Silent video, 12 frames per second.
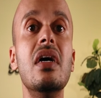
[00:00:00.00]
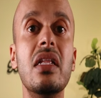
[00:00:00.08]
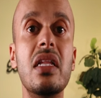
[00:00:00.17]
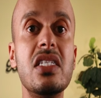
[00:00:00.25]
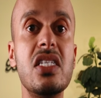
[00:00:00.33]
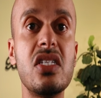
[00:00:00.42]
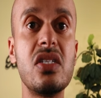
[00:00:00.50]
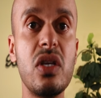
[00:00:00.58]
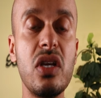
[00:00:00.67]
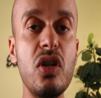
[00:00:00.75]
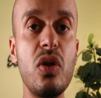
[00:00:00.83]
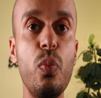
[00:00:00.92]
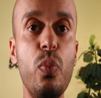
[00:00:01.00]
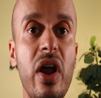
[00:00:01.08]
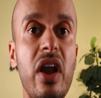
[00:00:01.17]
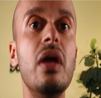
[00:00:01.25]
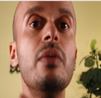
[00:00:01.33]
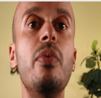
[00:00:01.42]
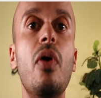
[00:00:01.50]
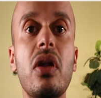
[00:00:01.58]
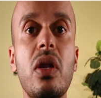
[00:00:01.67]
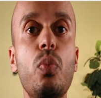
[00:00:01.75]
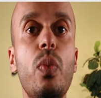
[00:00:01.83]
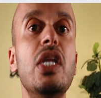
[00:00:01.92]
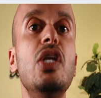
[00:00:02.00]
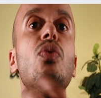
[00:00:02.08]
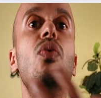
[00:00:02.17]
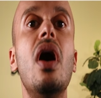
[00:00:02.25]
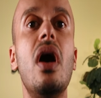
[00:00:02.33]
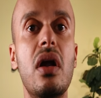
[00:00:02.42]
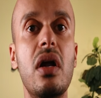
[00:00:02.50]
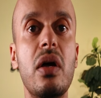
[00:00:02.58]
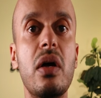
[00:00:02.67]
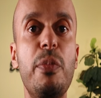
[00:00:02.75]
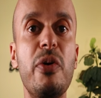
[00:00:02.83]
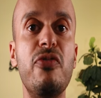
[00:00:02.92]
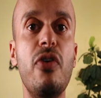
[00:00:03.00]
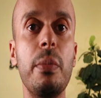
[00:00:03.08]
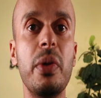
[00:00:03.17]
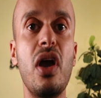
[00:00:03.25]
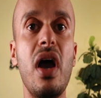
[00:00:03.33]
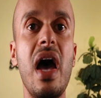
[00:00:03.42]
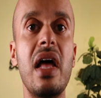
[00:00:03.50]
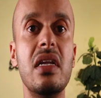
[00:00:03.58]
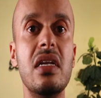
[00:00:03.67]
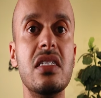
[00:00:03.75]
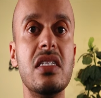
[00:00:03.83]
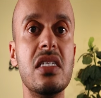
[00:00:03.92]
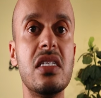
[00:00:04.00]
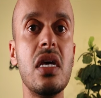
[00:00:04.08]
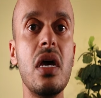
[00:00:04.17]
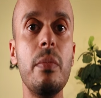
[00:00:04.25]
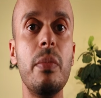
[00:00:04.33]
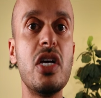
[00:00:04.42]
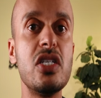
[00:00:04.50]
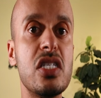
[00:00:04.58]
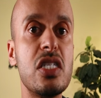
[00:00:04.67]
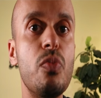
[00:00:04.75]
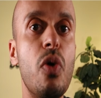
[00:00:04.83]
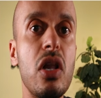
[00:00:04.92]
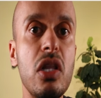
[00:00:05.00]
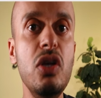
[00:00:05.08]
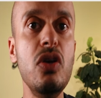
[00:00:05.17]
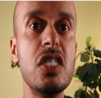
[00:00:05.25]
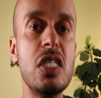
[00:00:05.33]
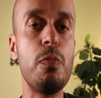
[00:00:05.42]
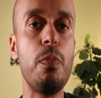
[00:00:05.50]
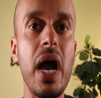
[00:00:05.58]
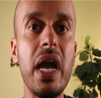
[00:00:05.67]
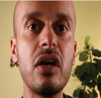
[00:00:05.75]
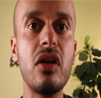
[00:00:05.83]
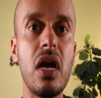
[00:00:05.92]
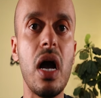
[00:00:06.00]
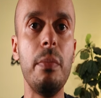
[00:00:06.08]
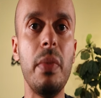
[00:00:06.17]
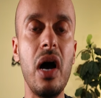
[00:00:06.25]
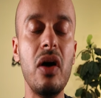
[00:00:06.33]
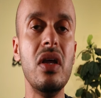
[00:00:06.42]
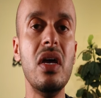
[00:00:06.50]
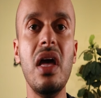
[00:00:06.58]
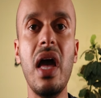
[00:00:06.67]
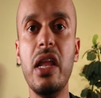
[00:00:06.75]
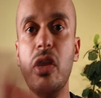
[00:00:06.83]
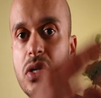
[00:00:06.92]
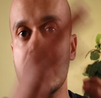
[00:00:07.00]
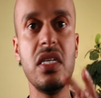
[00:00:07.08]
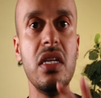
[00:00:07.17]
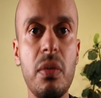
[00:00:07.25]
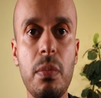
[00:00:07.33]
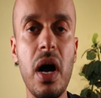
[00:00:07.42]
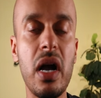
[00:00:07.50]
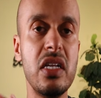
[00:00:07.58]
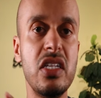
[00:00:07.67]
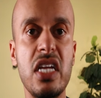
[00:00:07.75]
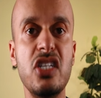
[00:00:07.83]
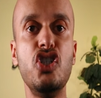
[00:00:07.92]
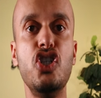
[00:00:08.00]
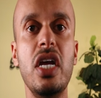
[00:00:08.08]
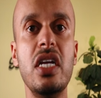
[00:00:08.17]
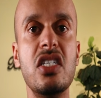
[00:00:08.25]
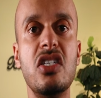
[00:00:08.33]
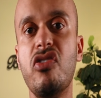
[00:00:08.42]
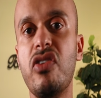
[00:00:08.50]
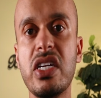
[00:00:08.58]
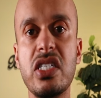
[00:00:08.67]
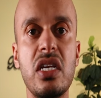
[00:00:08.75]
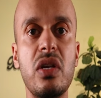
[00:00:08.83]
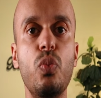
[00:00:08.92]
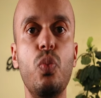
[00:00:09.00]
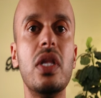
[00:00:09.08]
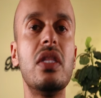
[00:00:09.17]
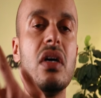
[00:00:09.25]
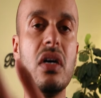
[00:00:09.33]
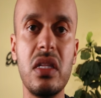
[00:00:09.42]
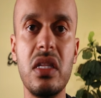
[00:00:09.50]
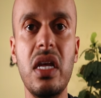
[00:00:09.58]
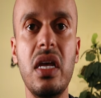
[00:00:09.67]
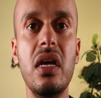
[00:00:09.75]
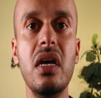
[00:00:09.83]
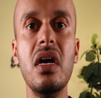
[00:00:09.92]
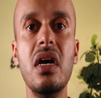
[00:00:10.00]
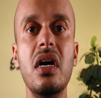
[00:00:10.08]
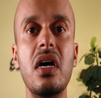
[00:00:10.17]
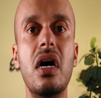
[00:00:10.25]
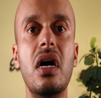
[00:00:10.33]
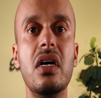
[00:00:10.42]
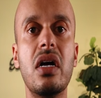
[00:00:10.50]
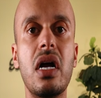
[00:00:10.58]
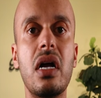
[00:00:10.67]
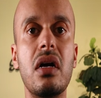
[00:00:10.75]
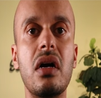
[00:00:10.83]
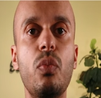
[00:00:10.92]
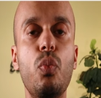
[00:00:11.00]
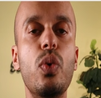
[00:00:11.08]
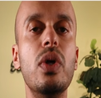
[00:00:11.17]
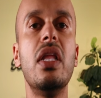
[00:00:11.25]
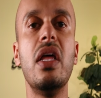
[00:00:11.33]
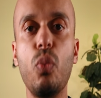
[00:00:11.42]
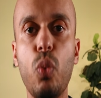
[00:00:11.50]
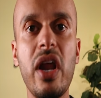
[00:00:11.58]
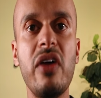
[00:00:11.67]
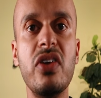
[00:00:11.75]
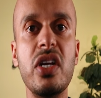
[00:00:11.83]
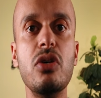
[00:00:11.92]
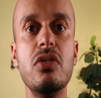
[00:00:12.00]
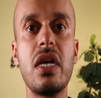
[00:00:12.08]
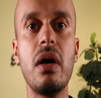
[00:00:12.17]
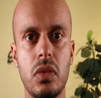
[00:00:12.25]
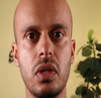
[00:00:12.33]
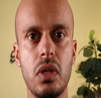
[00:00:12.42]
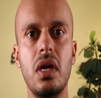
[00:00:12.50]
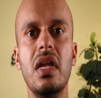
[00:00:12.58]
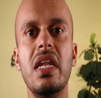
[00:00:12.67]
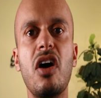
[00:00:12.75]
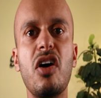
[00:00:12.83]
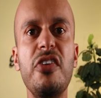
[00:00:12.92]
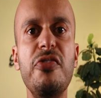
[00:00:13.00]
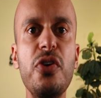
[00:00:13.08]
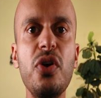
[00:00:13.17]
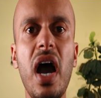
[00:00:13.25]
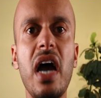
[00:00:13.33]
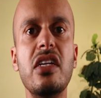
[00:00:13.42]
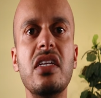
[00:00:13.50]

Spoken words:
This is, very important when you are performing your analysis, because a small news spike could come out and you will see the market then change direction with the with whatever news comes. Now, if you had to